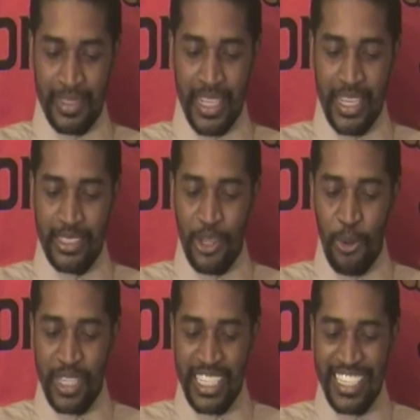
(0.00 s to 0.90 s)
as
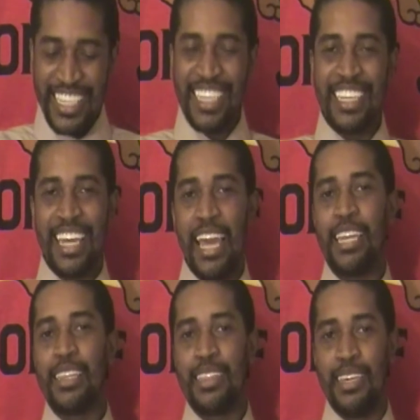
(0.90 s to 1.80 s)
though he needed
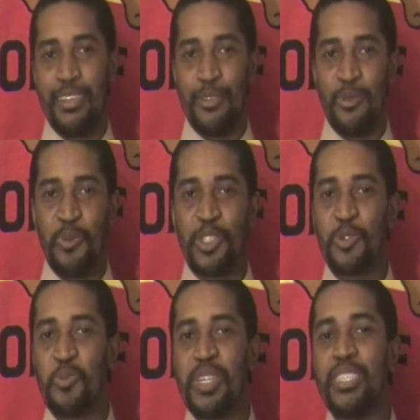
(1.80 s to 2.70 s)
anything,"
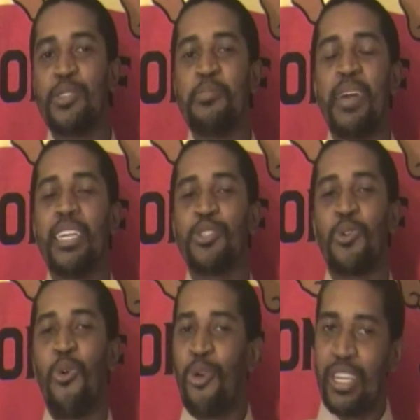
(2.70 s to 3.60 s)
which means men's
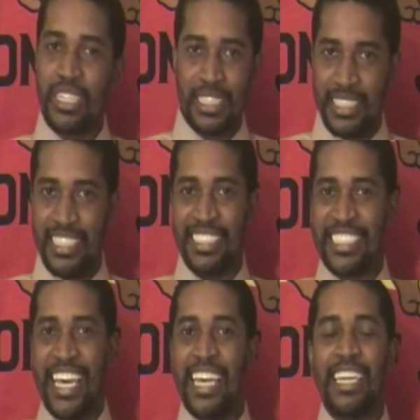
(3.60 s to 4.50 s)
ordinances.
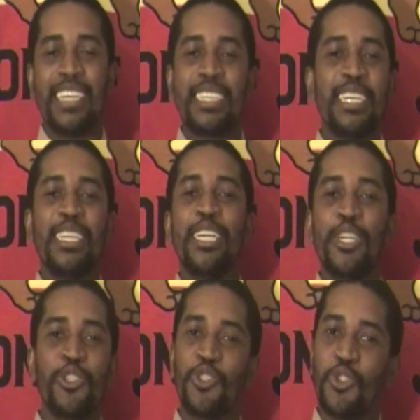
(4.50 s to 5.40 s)
He doesn't
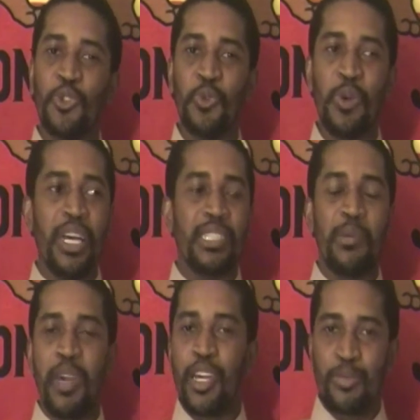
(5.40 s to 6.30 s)
need you to
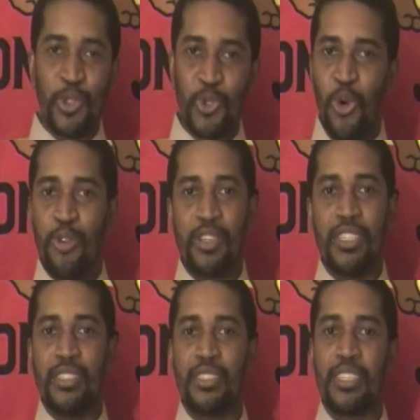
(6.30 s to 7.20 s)
make up
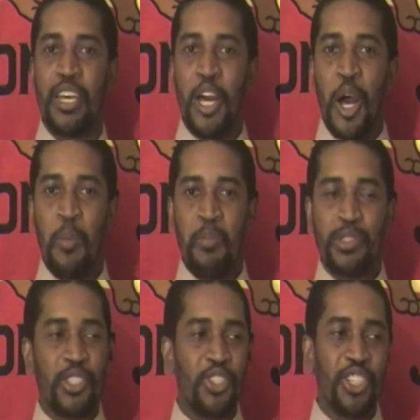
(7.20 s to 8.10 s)
stories
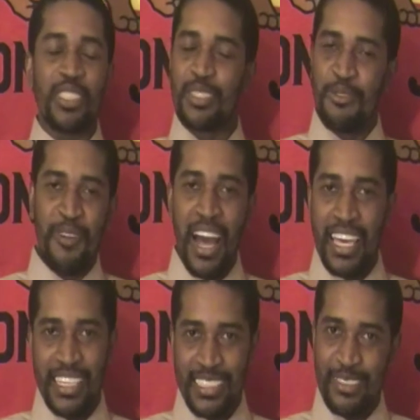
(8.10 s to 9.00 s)
to justify
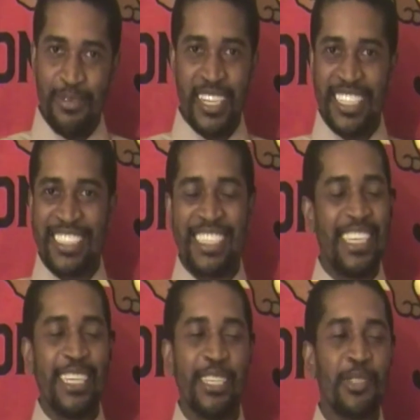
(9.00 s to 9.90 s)
his divinity.
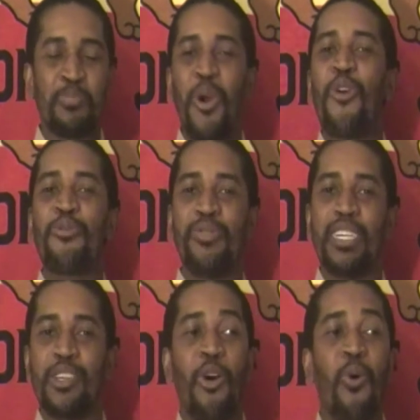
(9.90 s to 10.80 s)
He is
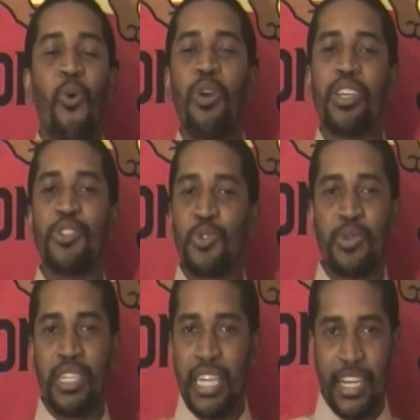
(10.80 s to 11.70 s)
perfect according to
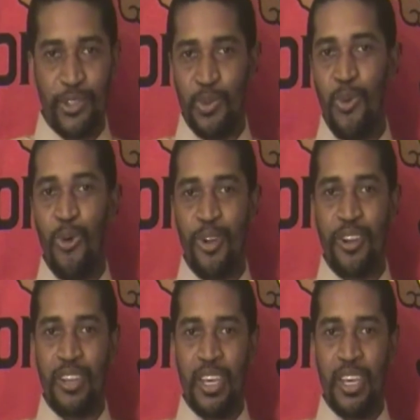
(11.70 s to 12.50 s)
the natural order.